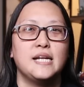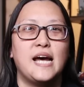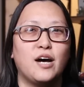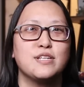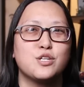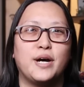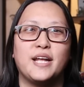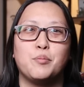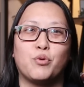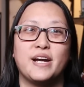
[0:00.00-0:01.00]
Now let's go
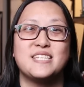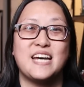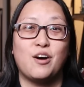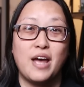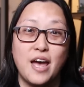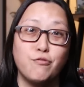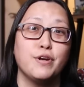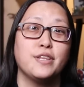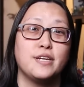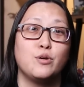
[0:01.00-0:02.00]
ahead and break down
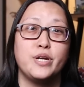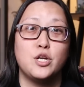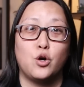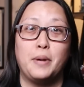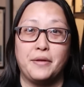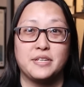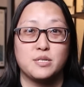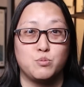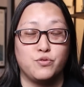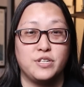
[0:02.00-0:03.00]
everything we know about
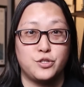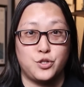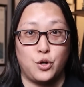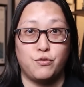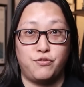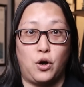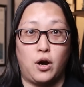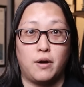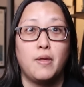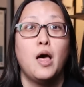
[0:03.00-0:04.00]
this movie so far.